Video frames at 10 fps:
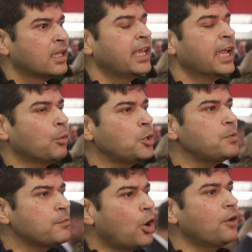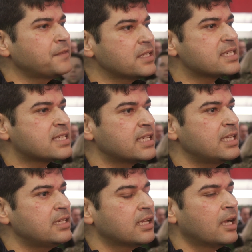Yeah, what we've often
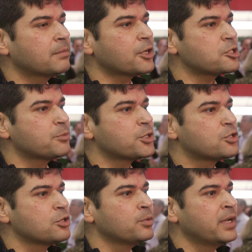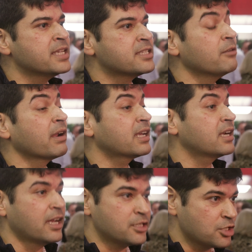seen customers do is they
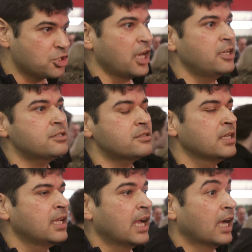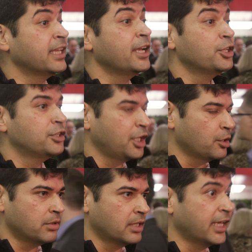recognize the change. They
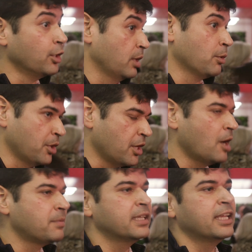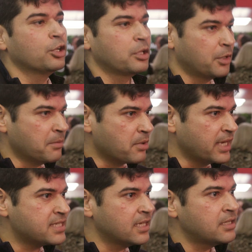know they want to adopt it. They know they want to
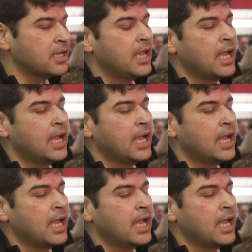embrace it.